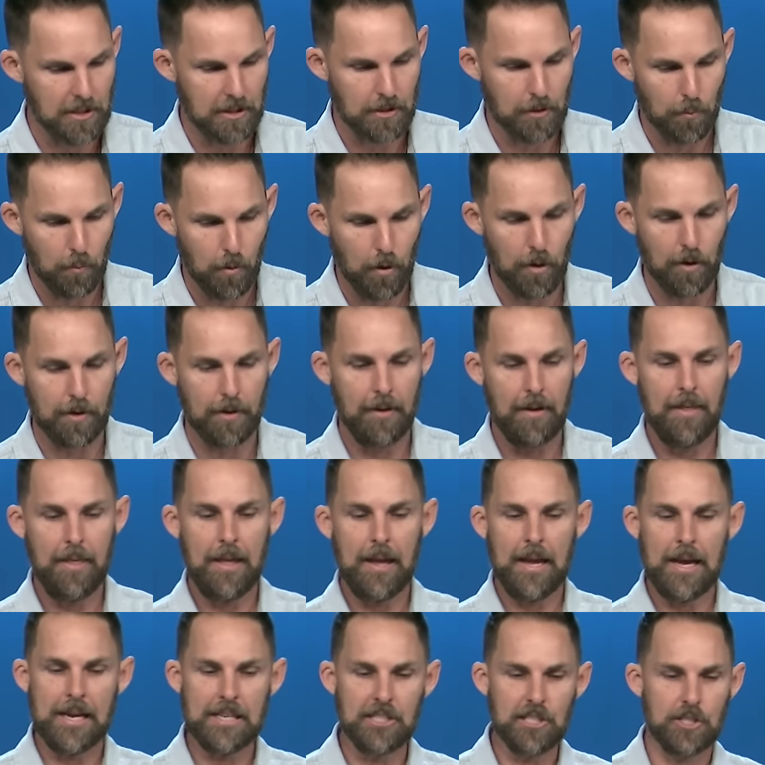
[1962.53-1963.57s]
that the Word,
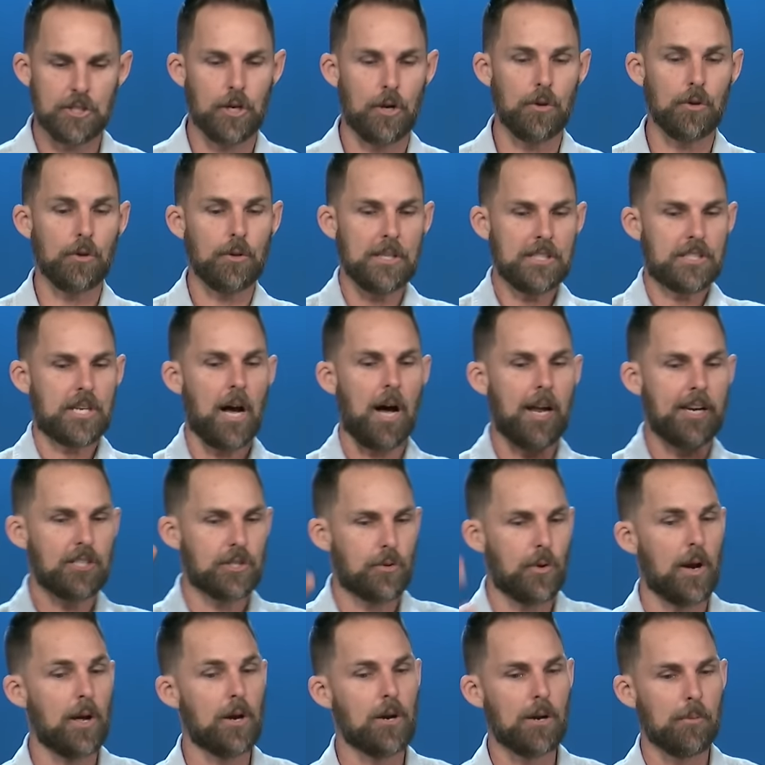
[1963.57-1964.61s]
He's eternal, He's God, He's
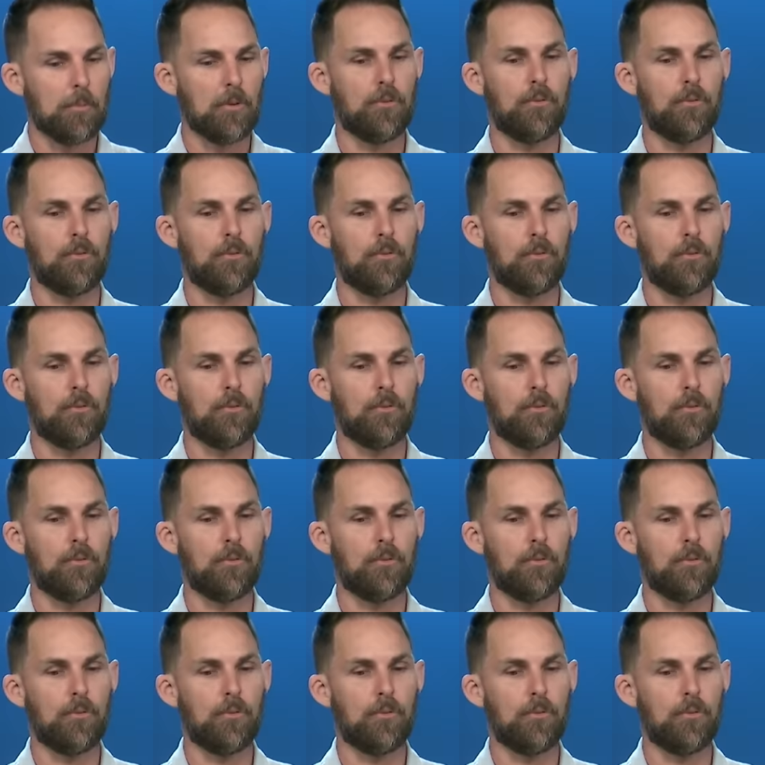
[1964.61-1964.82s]
creator. Number